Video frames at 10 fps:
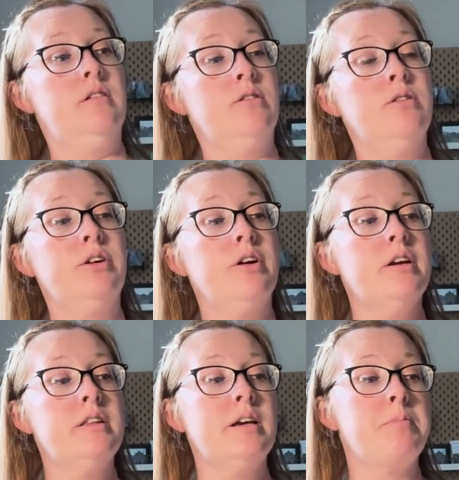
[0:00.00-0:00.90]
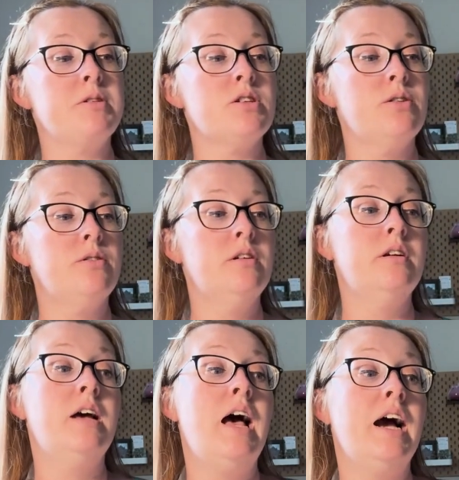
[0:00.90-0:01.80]
earlier on in the episode,
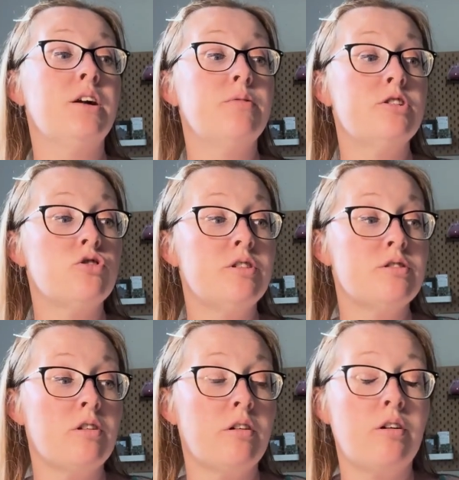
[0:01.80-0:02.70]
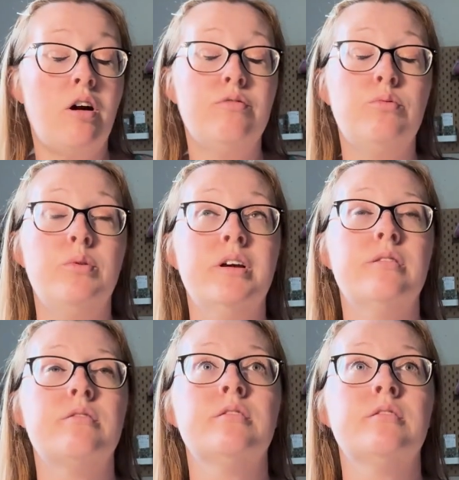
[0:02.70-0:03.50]
I originally started off with